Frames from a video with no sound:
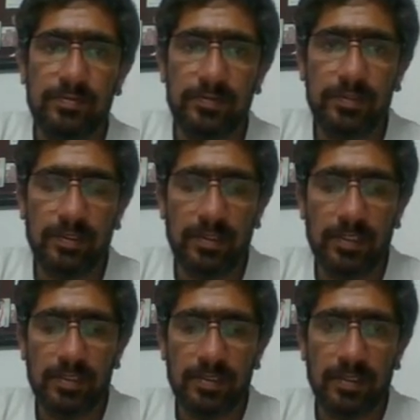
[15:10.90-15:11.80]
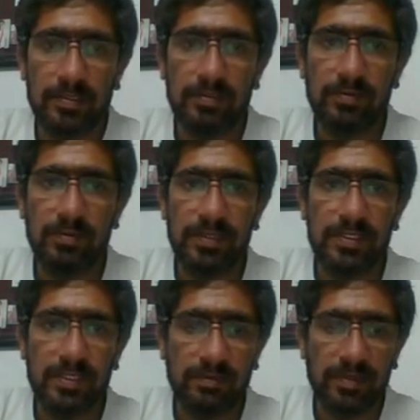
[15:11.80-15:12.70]
So this also would be
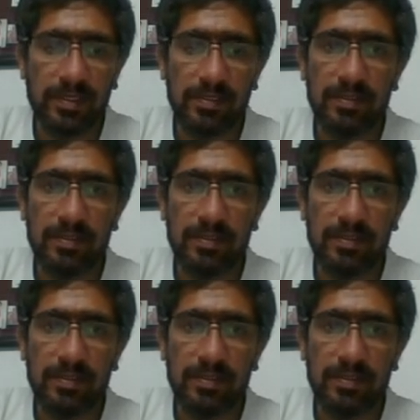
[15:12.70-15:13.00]
7.